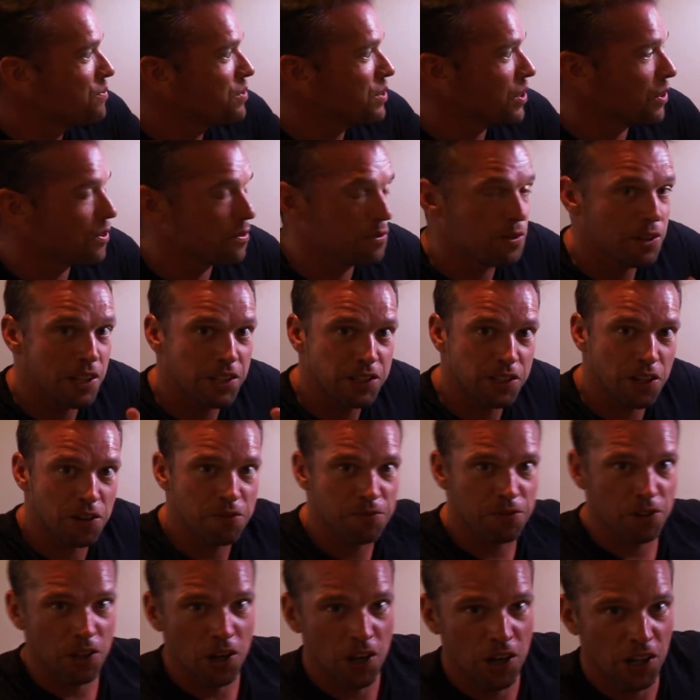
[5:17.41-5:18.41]
So let's go
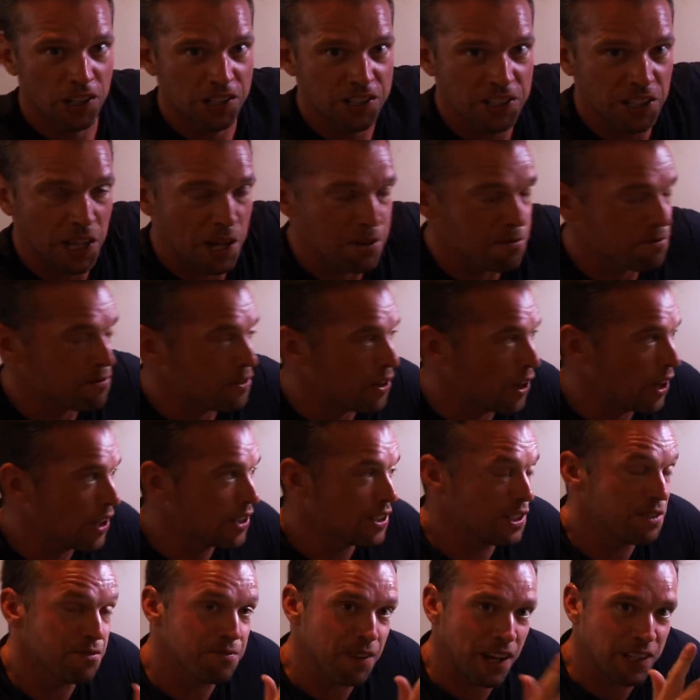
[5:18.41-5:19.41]
for the hardscape
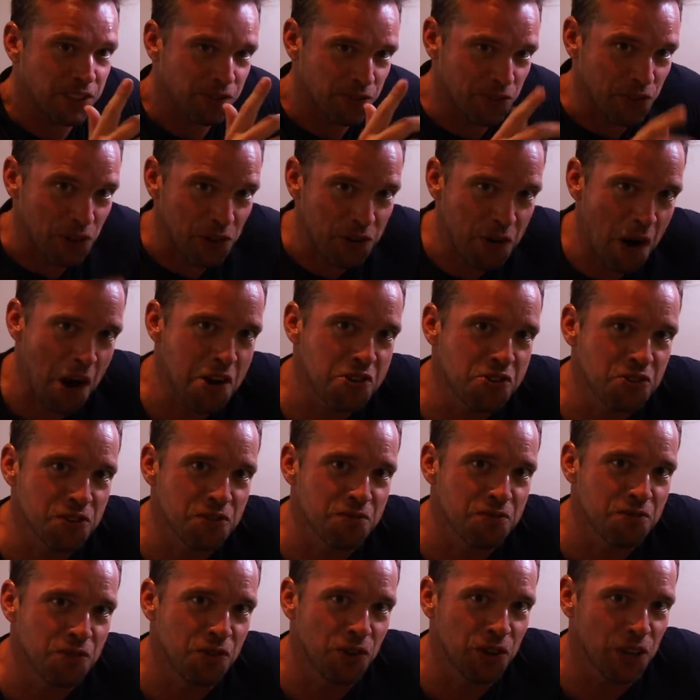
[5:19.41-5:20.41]
first. In fact, I've got a
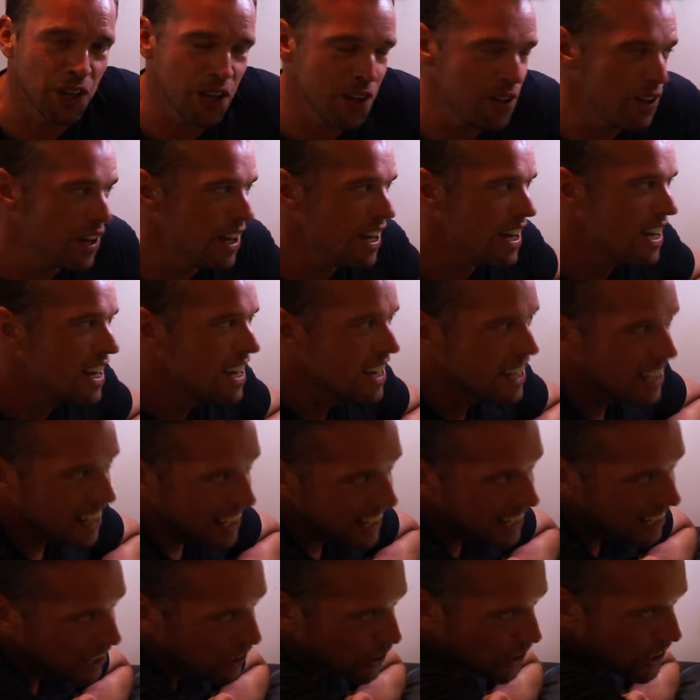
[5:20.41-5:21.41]
question for you.
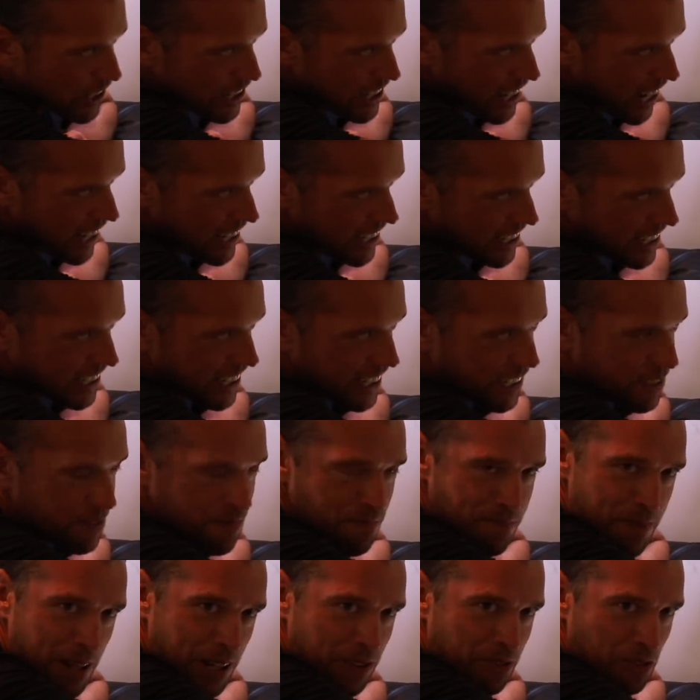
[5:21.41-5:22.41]
Elon's added this
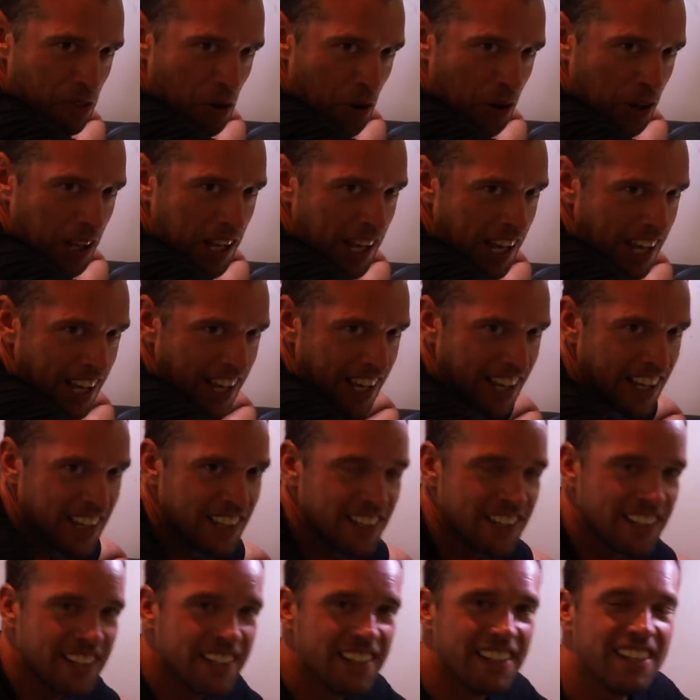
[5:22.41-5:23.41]
big rock here.
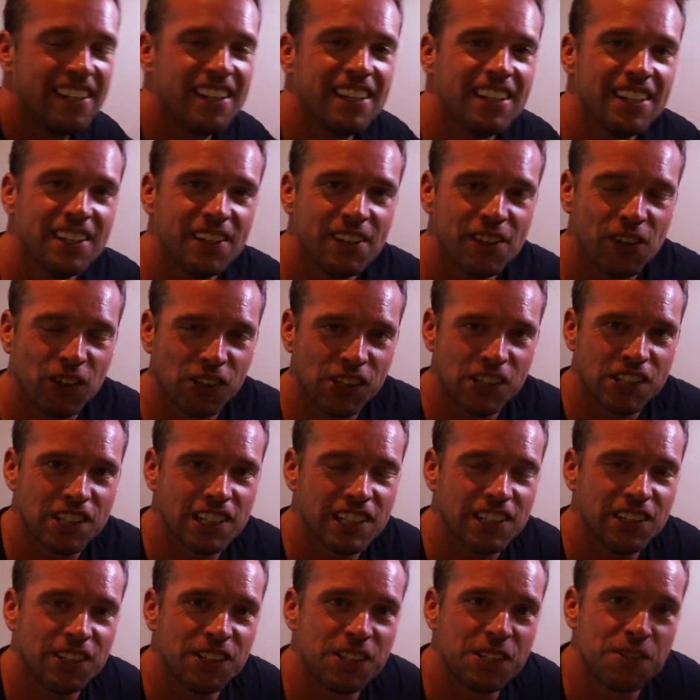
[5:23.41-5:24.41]

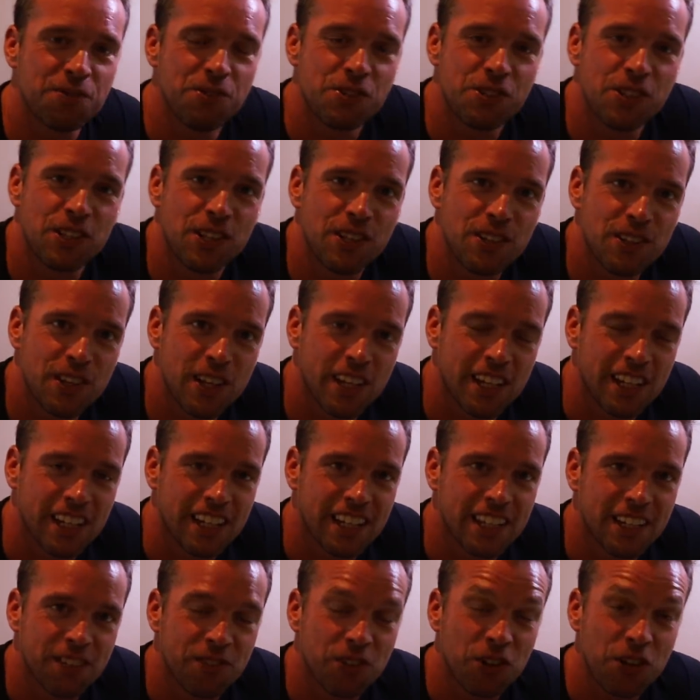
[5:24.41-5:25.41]
Honestly guys, what do you
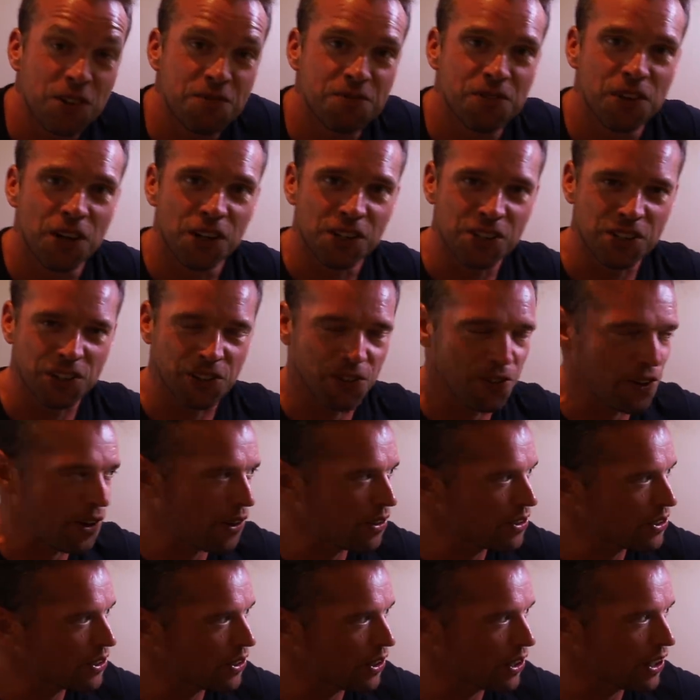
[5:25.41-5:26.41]
think? When I first saw it, I
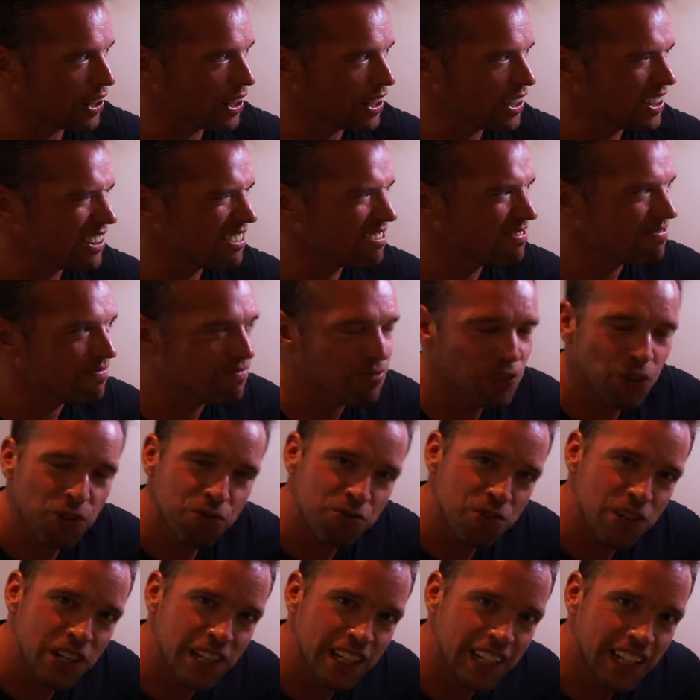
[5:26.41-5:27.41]
was like, not
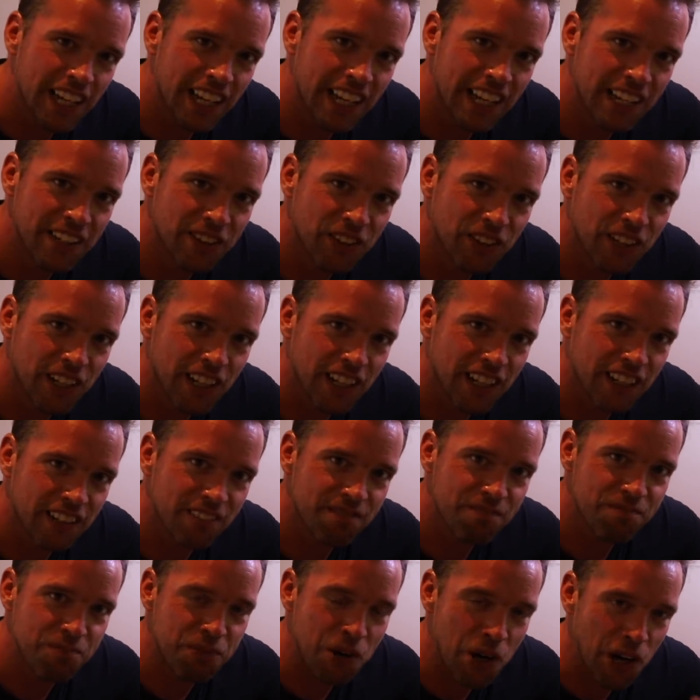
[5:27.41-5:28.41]
really keen on
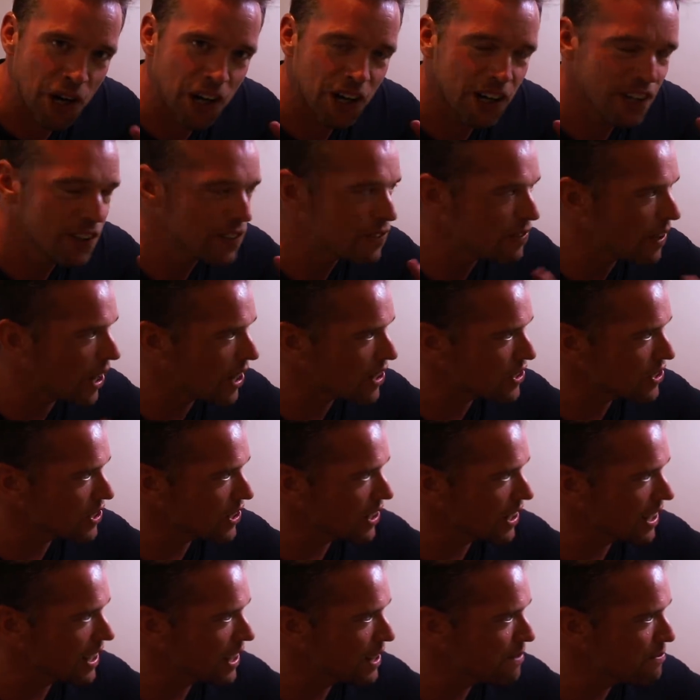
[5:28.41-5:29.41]
it, but
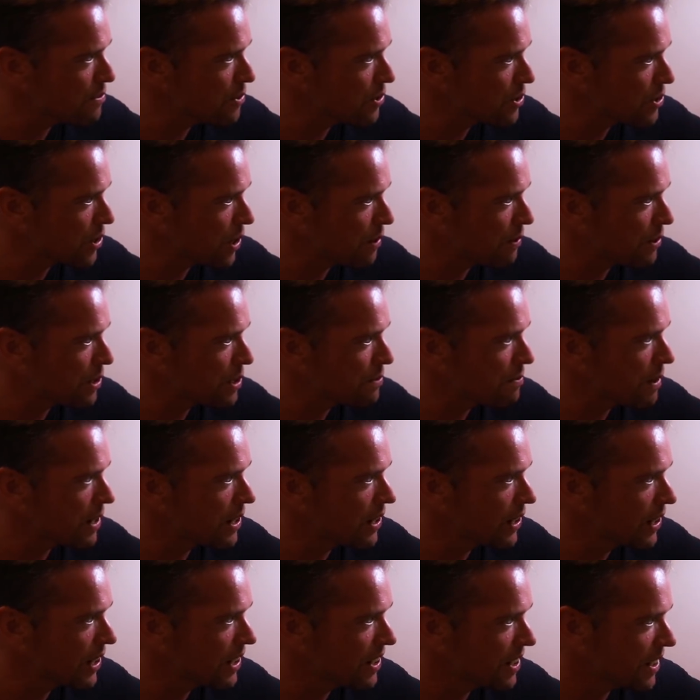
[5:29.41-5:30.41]
actually the more time I spend
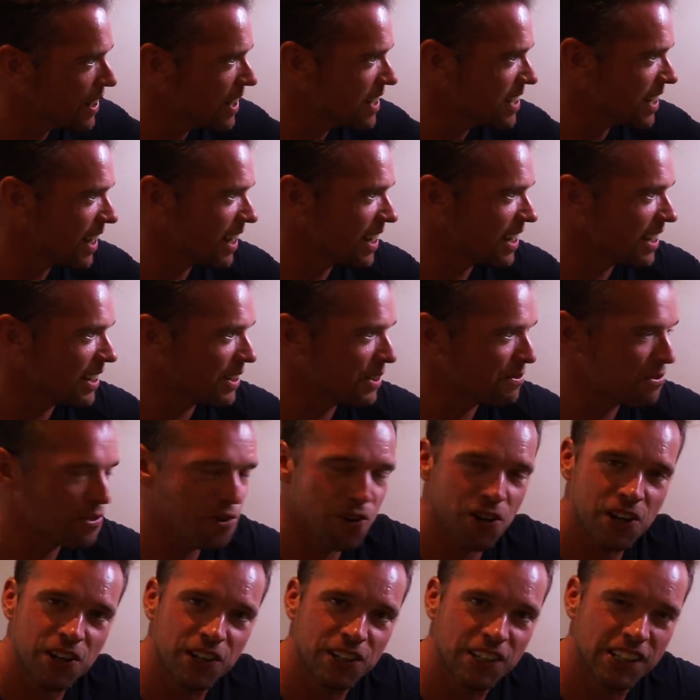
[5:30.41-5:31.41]
looking at the tank, the
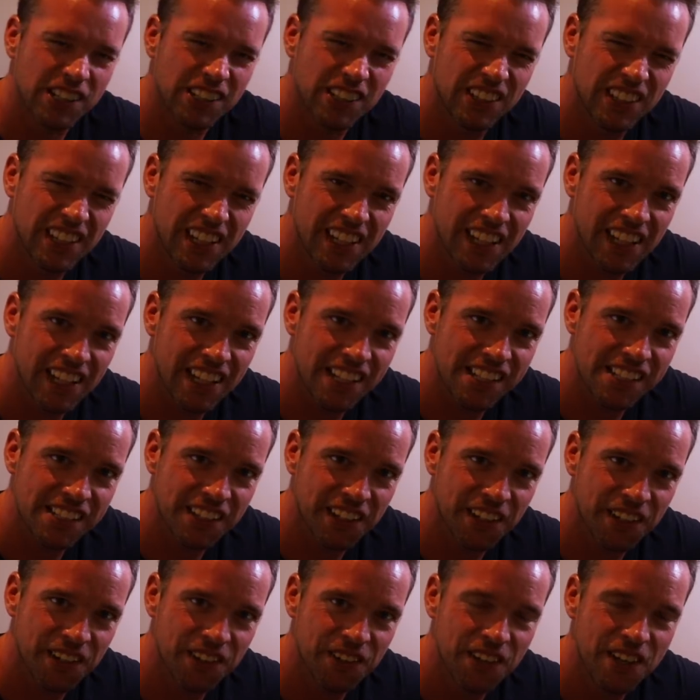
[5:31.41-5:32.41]
more I kind of like it.
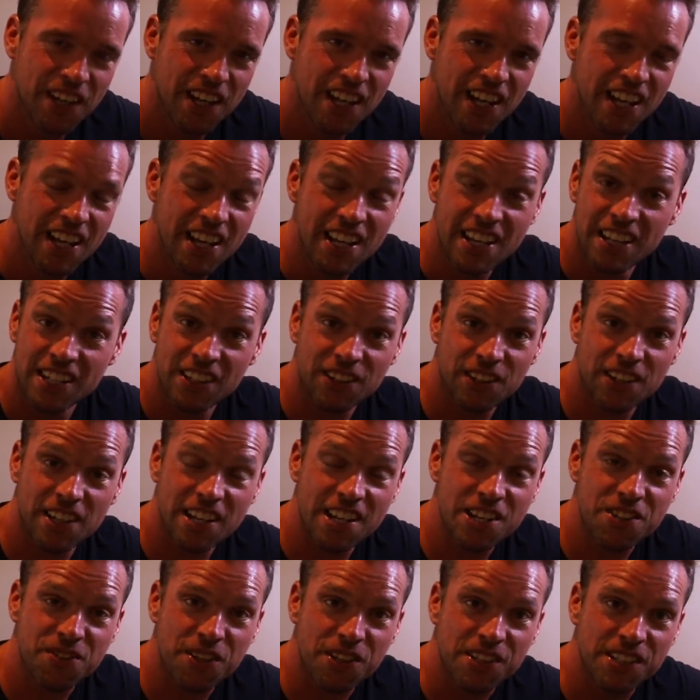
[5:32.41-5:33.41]
So
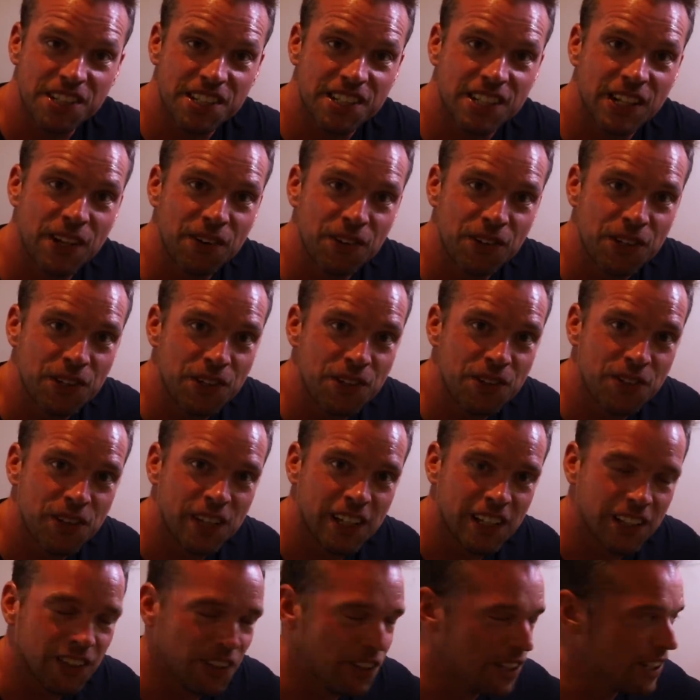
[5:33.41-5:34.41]
interested to know what you
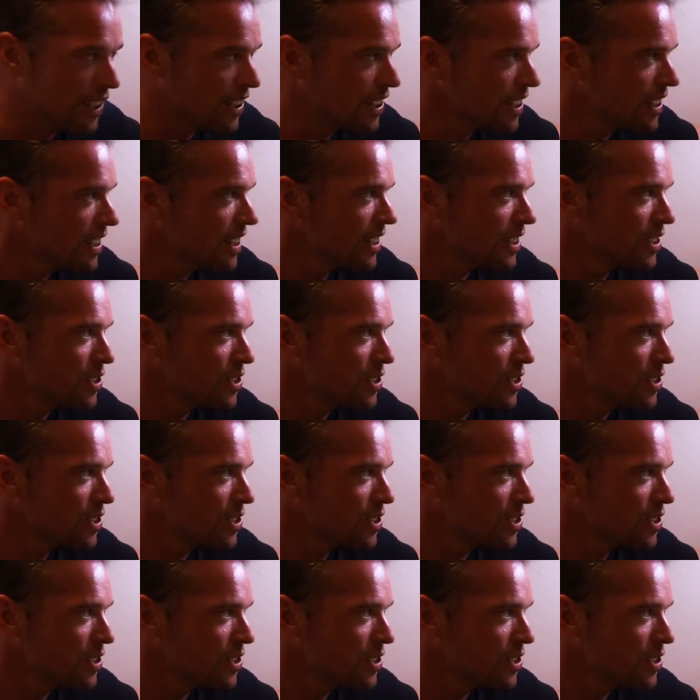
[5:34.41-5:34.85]
think, guys.